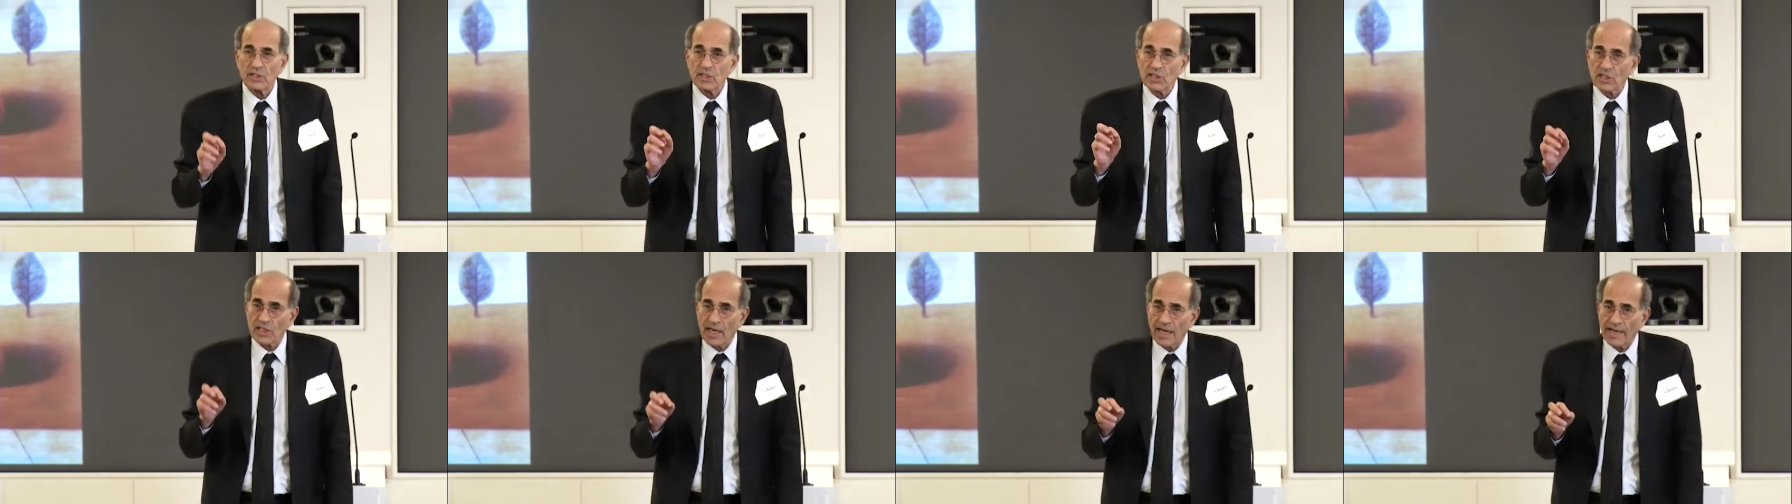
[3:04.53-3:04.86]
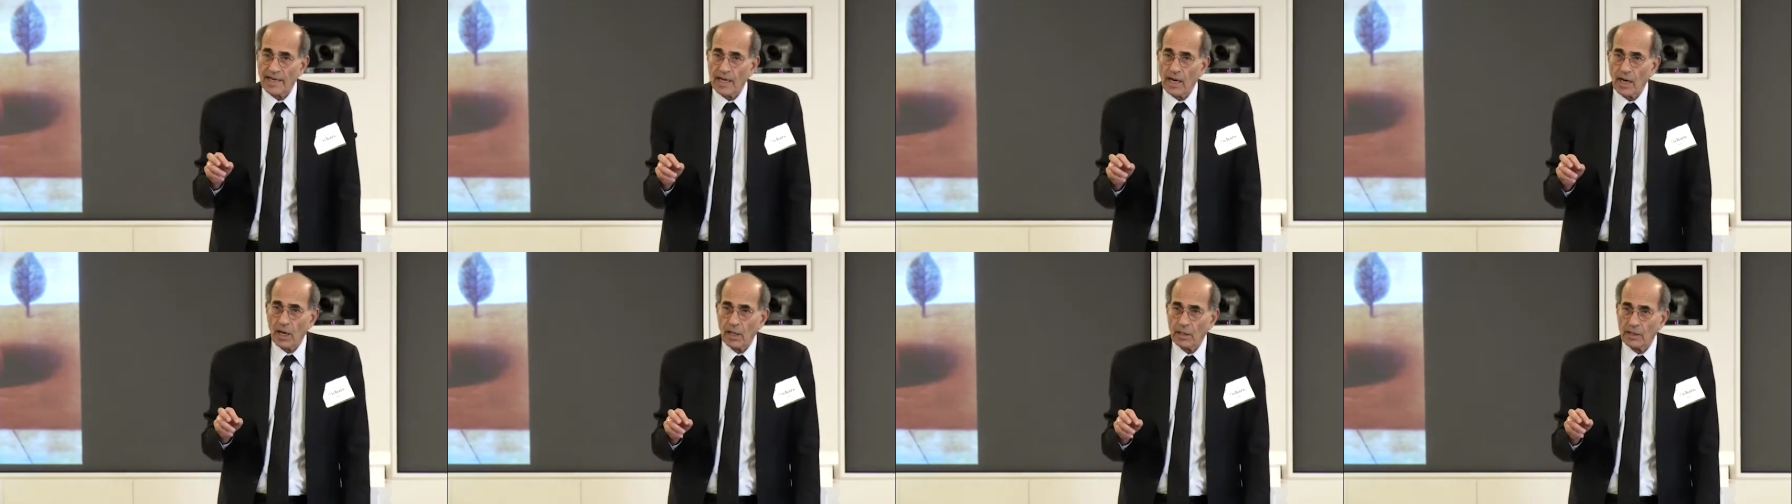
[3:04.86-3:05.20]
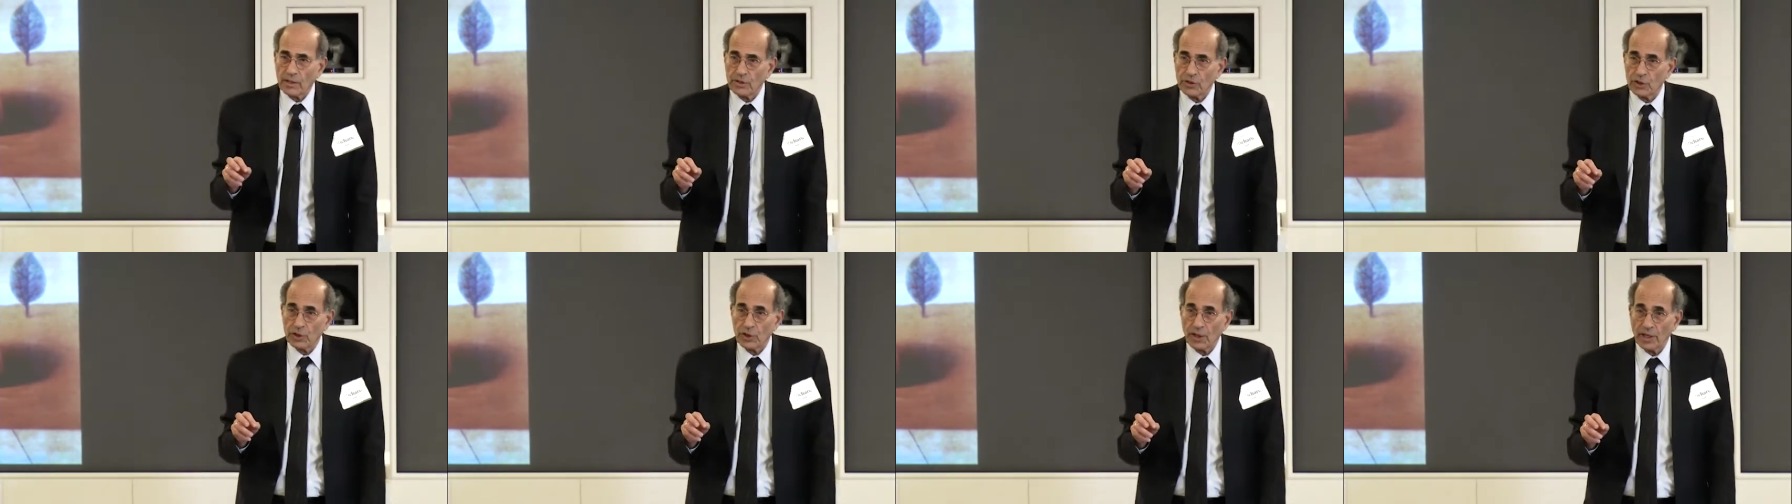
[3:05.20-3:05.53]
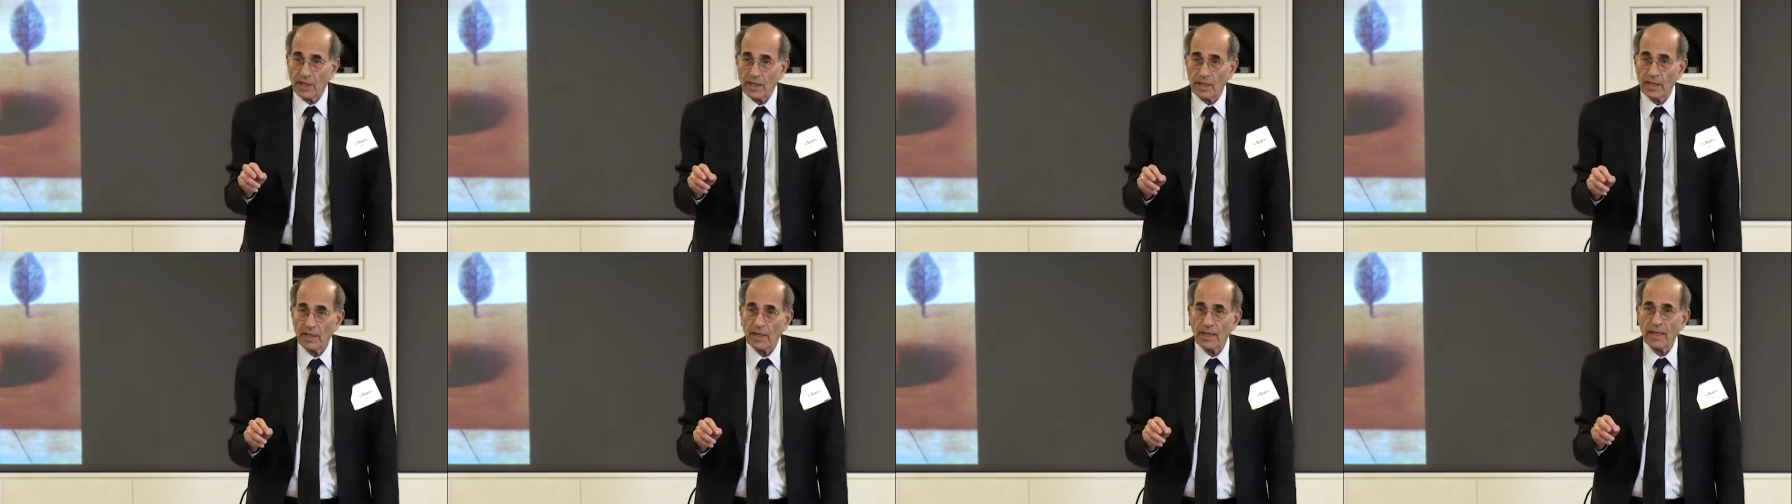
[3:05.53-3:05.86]

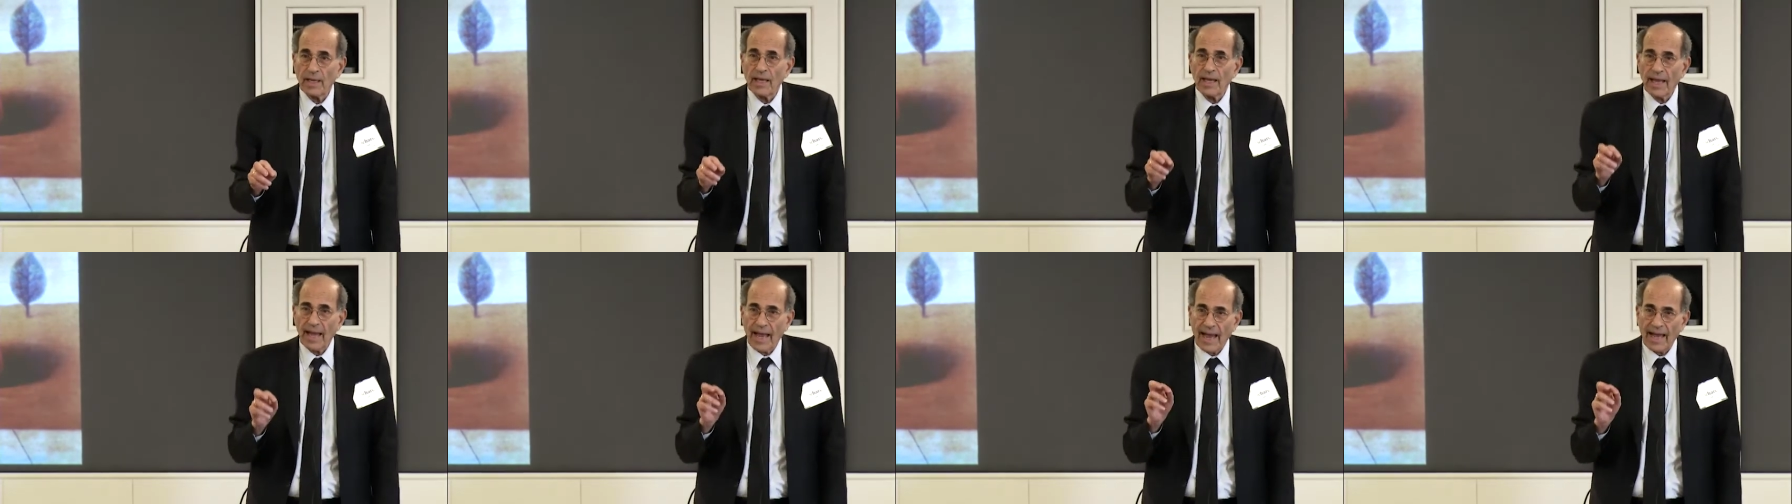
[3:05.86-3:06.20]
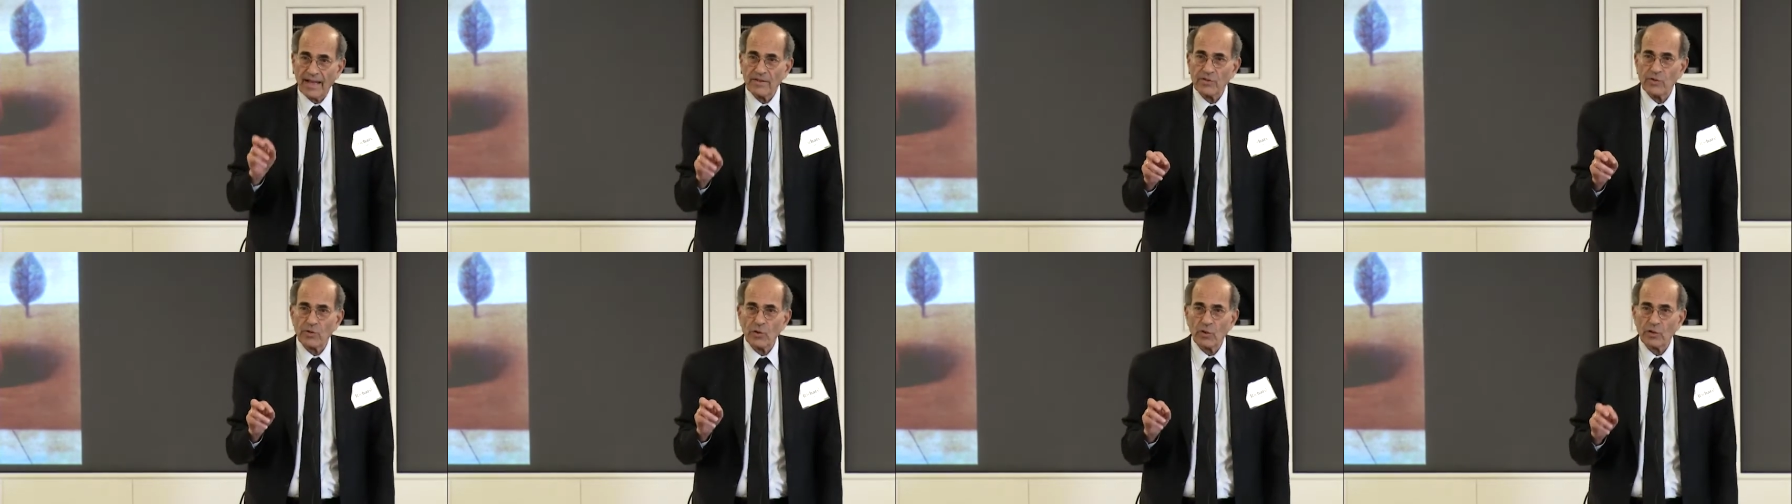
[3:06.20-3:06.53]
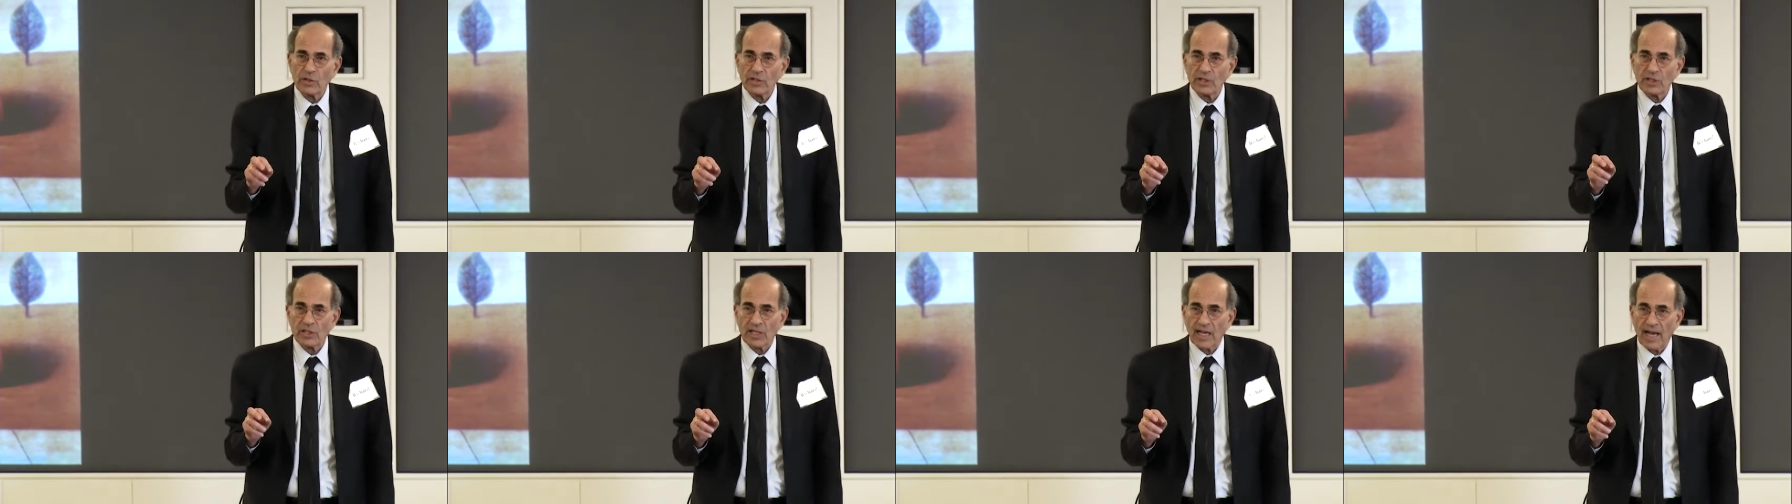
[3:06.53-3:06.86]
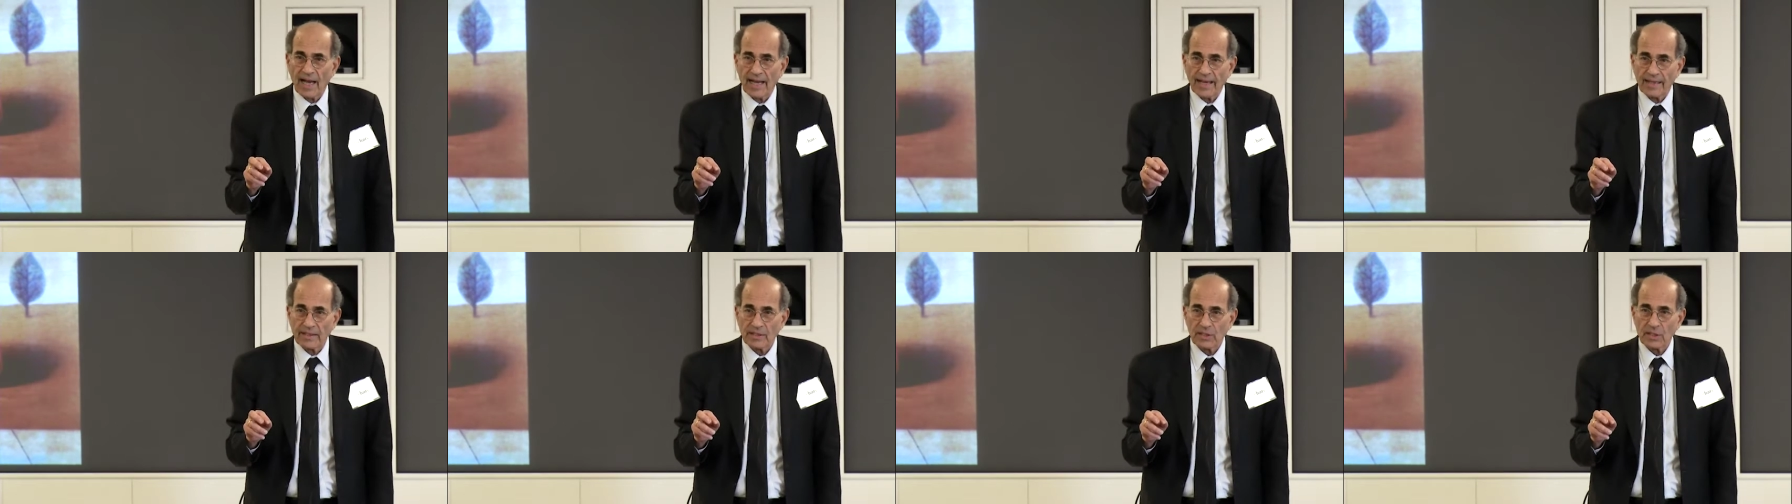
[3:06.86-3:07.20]
psychology, and
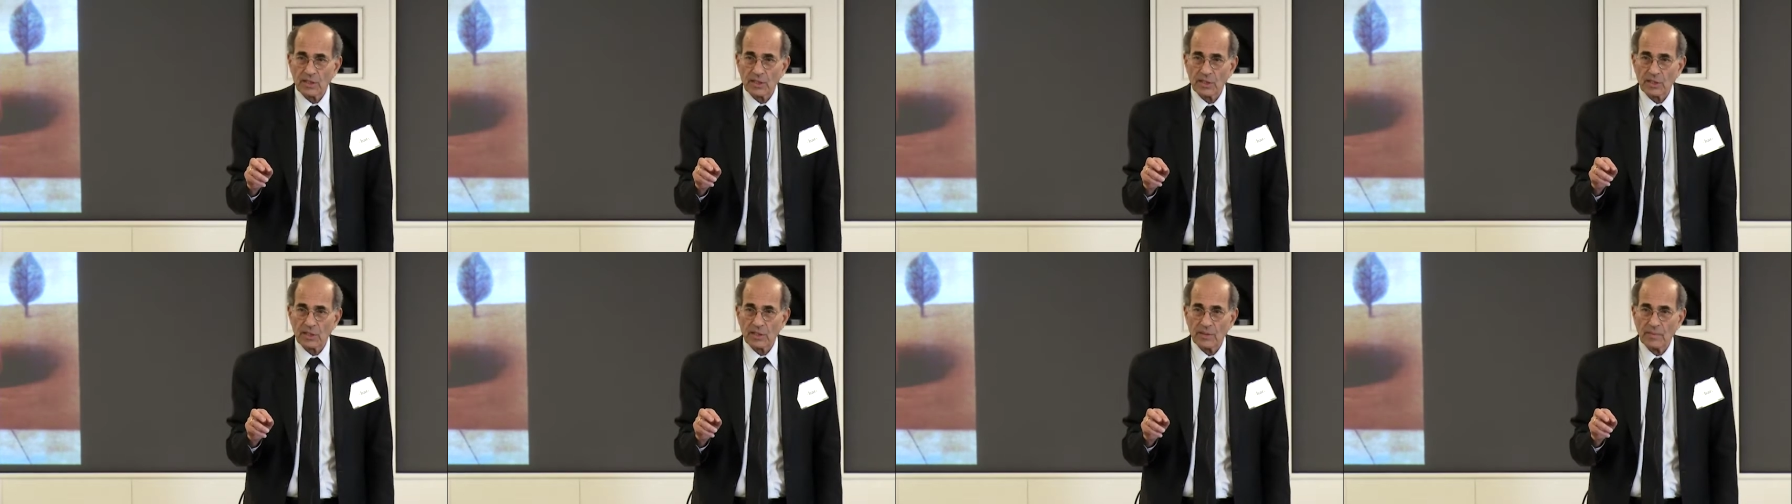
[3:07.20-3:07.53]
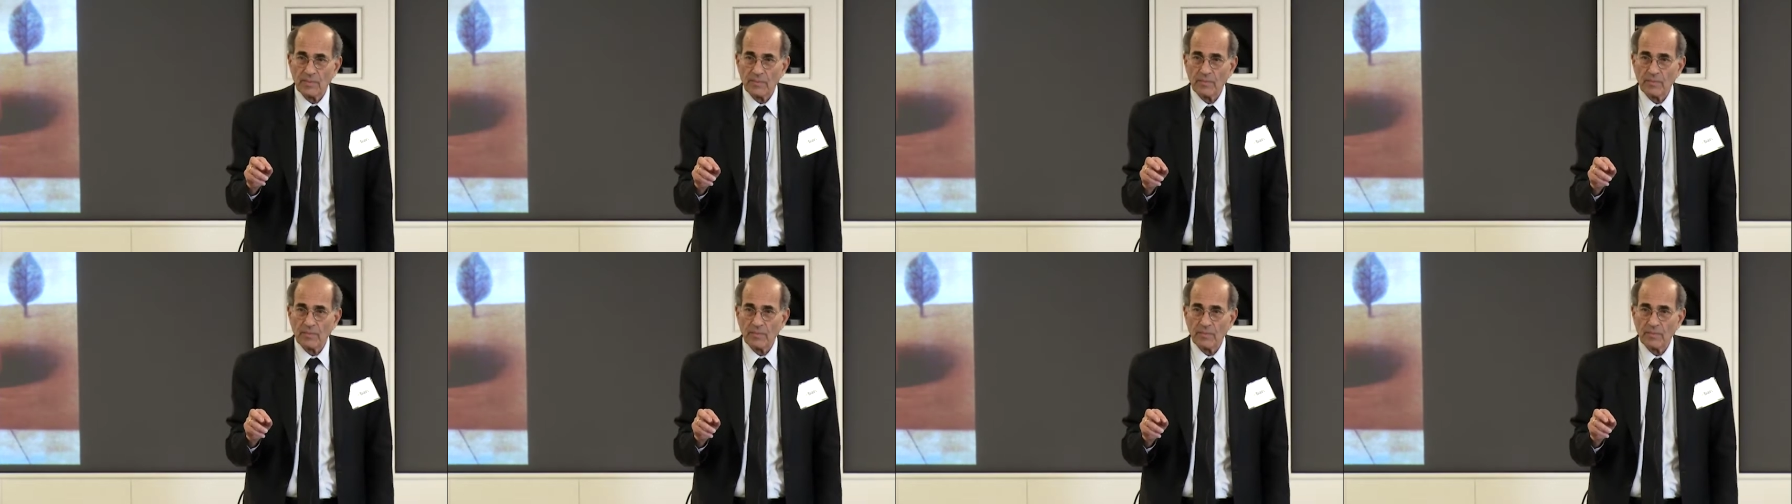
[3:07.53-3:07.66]
neuroscience.